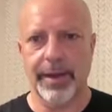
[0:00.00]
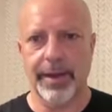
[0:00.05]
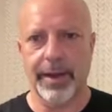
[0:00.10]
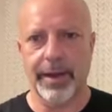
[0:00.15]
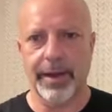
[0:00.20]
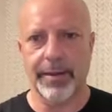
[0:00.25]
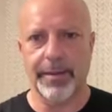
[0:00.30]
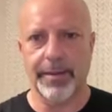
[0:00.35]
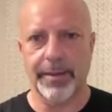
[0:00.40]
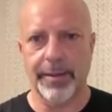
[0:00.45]

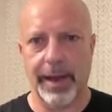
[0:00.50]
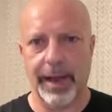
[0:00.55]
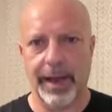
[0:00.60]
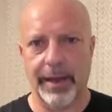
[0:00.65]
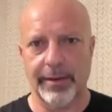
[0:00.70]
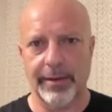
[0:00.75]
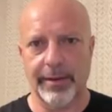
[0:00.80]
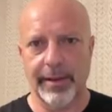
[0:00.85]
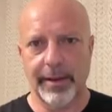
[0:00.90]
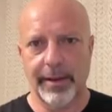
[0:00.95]

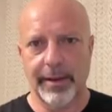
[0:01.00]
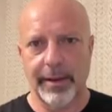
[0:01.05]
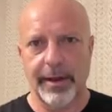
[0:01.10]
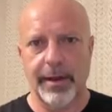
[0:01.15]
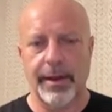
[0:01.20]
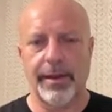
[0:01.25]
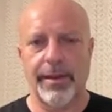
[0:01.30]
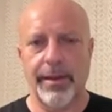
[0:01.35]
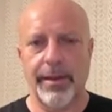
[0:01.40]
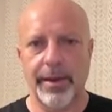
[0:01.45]
that
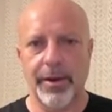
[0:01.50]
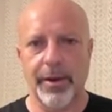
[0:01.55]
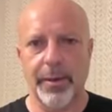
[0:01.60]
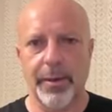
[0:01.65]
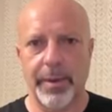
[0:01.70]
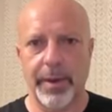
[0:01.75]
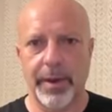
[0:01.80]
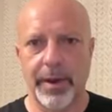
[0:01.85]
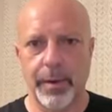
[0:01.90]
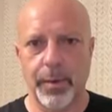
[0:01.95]

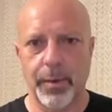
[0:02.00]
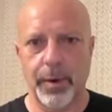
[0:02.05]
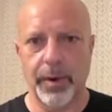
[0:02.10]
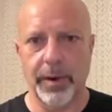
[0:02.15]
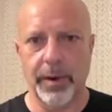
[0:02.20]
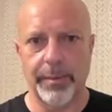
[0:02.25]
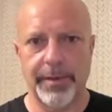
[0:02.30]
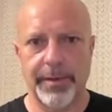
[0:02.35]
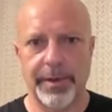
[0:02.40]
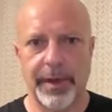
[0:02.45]
Ethiopia will
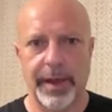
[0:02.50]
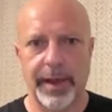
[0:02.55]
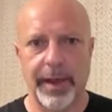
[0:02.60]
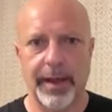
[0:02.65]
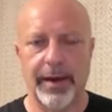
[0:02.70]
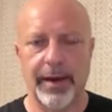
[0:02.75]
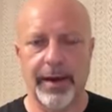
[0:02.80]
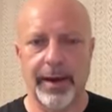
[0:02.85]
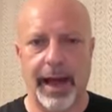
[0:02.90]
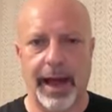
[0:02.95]

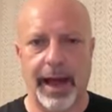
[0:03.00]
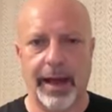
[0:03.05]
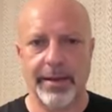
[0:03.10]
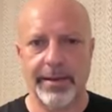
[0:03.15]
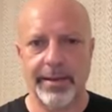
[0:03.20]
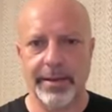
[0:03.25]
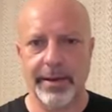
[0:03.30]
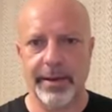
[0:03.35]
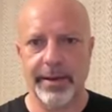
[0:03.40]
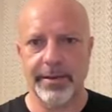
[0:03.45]
obtain
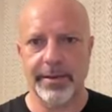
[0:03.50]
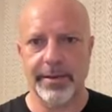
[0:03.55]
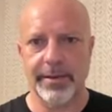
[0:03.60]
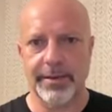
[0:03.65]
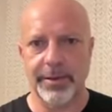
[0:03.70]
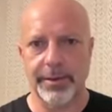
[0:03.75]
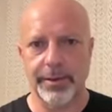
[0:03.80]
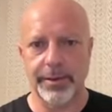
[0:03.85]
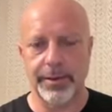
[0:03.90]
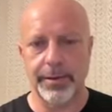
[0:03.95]
access
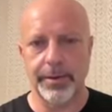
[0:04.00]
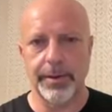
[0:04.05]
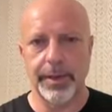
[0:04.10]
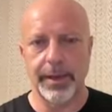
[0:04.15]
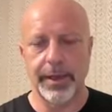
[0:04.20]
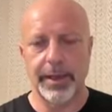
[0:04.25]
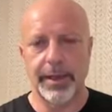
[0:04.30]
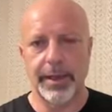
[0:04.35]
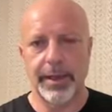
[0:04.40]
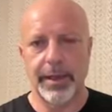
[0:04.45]
to
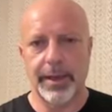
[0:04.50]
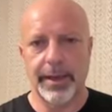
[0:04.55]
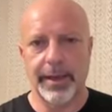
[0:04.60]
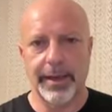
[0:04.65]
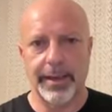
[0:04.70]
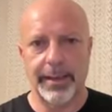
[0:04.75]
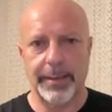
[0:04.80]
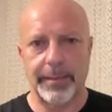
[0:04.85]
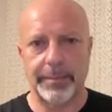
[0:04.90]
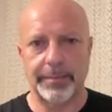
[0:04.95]

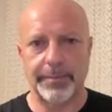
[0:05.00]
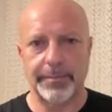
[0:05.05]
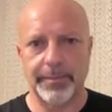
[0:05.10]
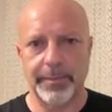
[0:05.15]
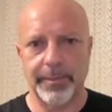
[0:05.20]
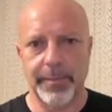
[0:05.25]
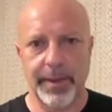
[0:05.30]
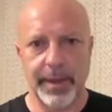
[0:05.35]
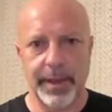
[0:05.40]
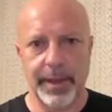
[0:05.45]

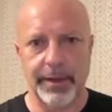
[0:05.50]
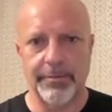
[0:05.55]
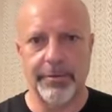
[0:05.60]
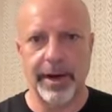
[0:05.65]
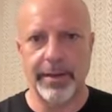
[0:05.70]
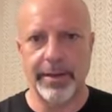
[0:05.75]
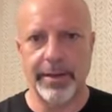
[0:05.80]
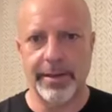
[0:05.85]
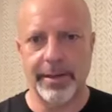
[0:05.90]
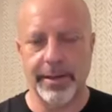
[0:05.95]
the
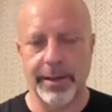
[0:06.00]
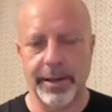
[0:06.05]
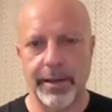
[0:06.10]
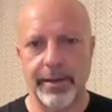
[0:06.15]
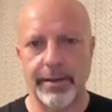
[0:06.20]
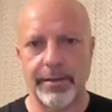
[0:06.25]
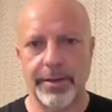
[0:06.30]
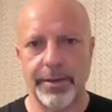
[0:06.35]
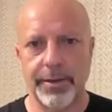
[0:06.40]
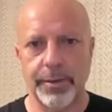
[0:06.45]
Red
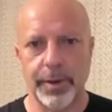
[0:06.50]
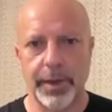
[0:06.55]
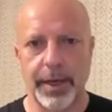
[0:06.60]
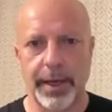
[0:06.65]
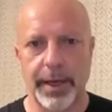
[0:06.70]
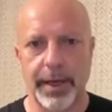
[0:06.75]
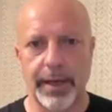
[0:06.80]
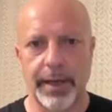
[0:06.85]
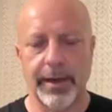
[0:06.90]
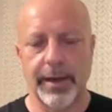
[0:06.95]
Sea, to
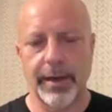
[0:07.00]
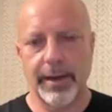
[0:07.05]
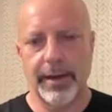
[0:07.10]
a